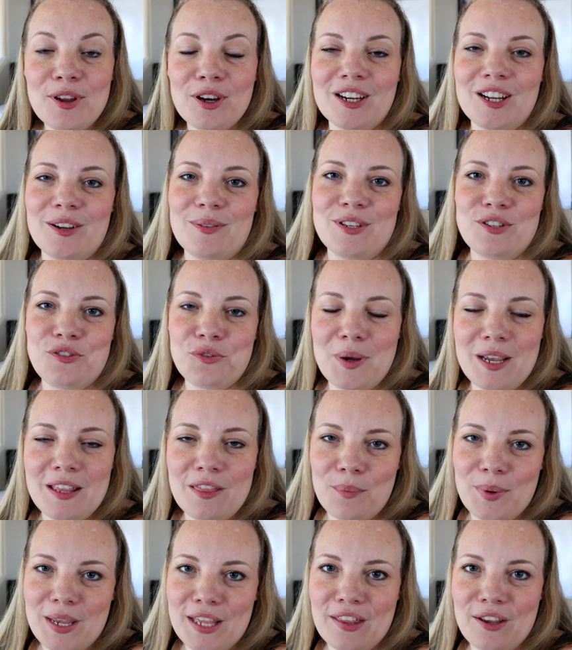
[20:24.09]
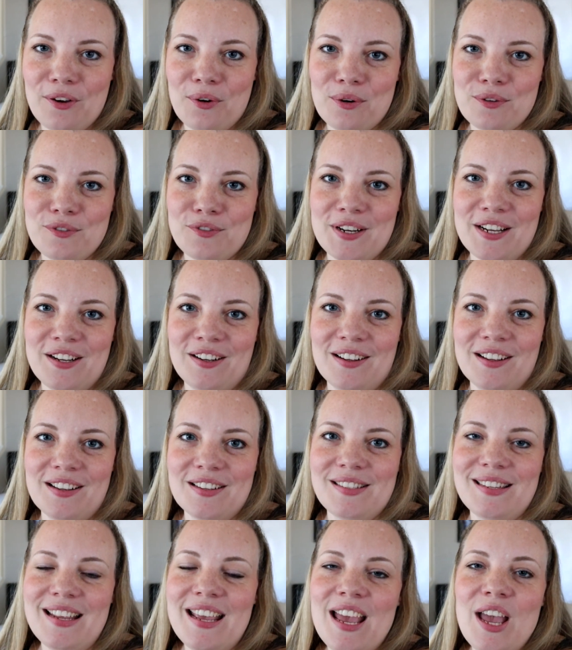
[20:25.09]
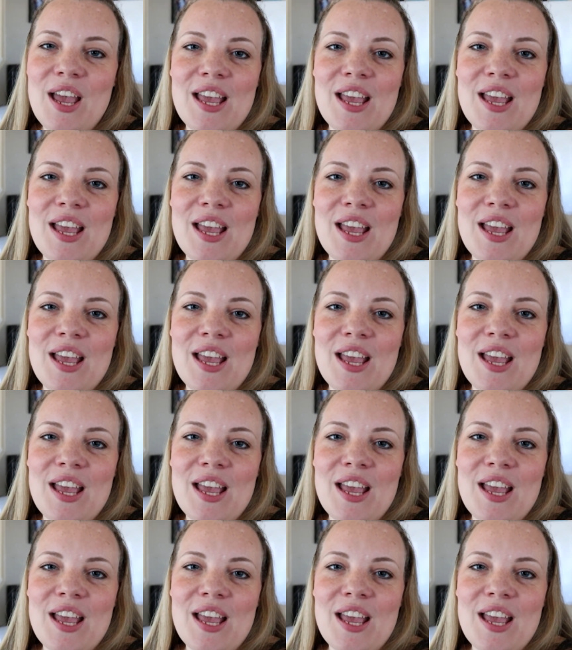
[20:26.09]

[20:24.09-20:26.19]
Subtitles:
Are you enjoying the weekly grocery hauls?